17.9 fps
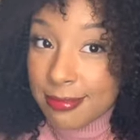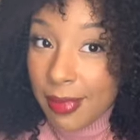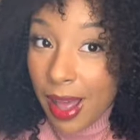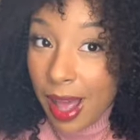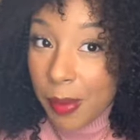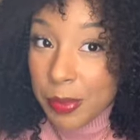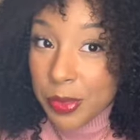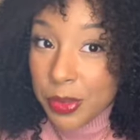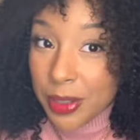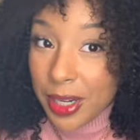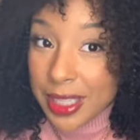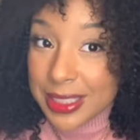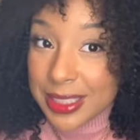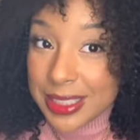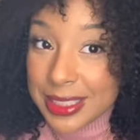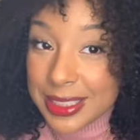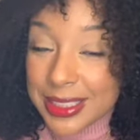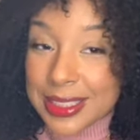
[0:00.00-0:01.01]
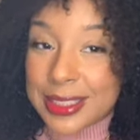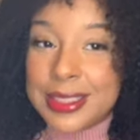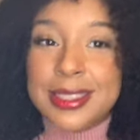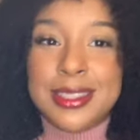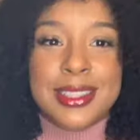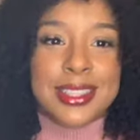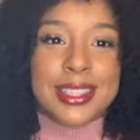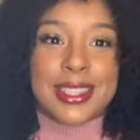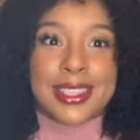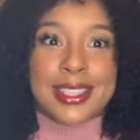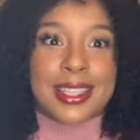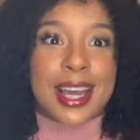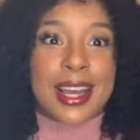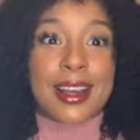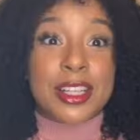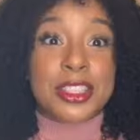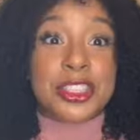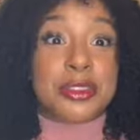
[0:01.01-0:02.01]
how I'm going to do that, sis? I
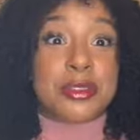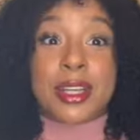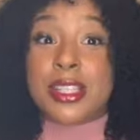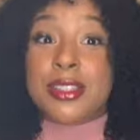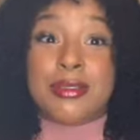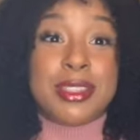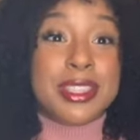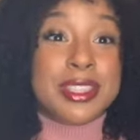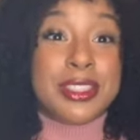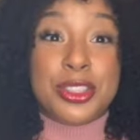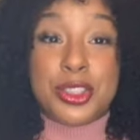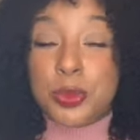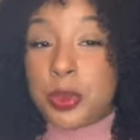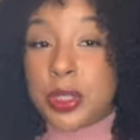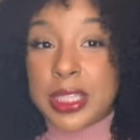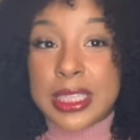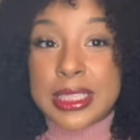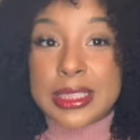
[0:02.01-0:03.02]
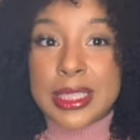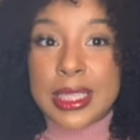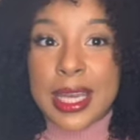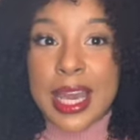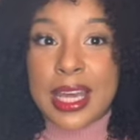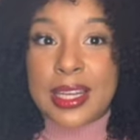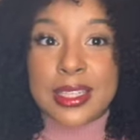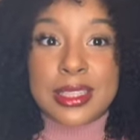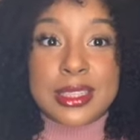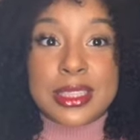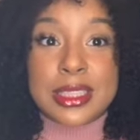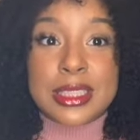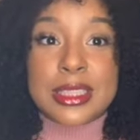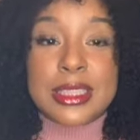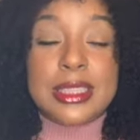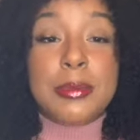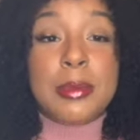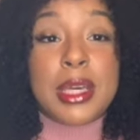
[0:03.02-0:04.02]
got you. It's really super easy, and it's
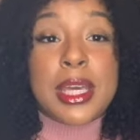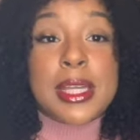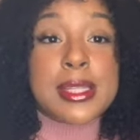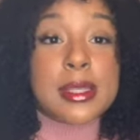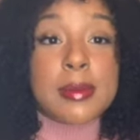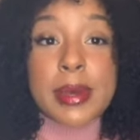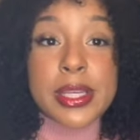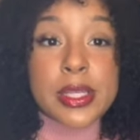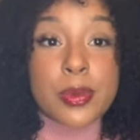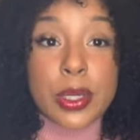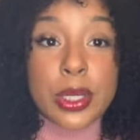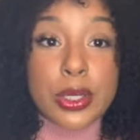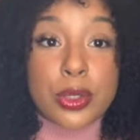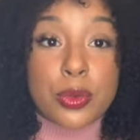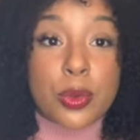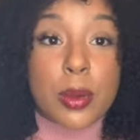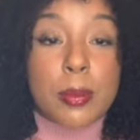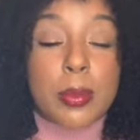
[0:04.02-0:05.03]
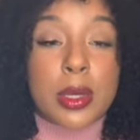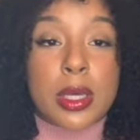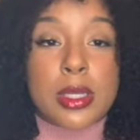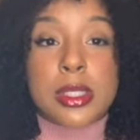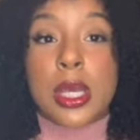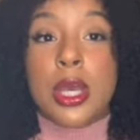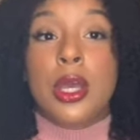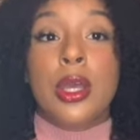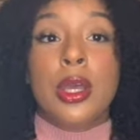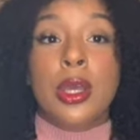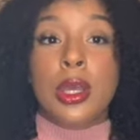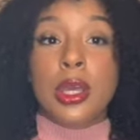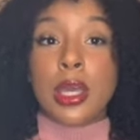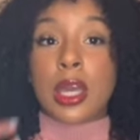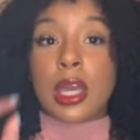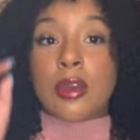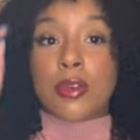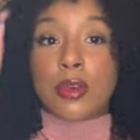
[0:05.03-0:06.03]
just, to me, it's the best way to do it, because
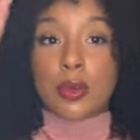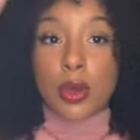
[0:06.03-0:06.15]
if you